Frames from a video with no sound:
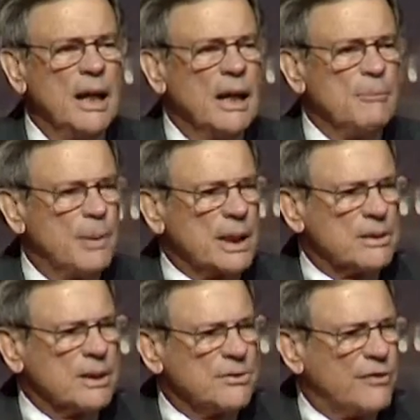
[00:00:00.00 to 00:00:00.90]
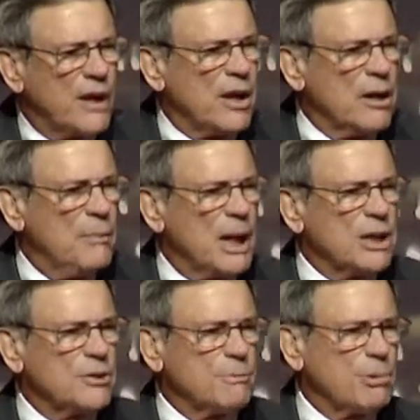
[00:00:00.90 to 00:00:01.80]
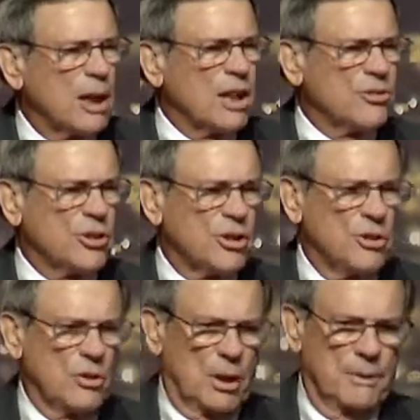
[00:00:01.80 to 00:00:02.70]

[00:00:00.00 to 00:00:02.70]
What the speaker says: and picked his very best prosecutor.